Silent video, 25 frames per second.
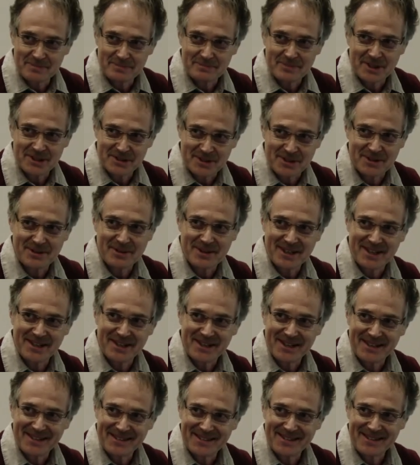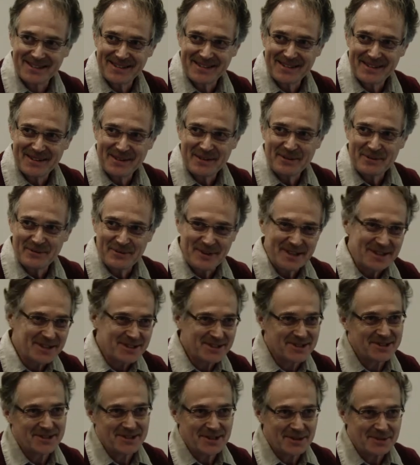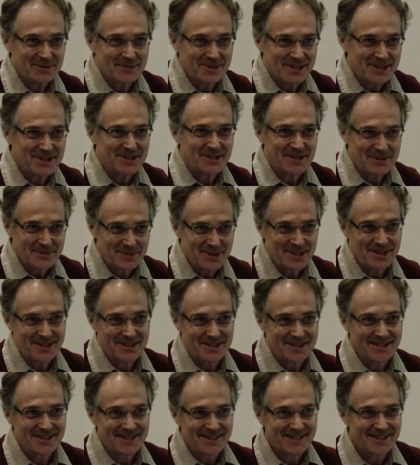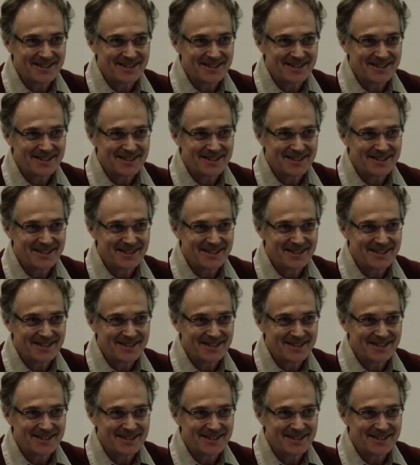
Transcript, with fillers: better than Finns know Estonian.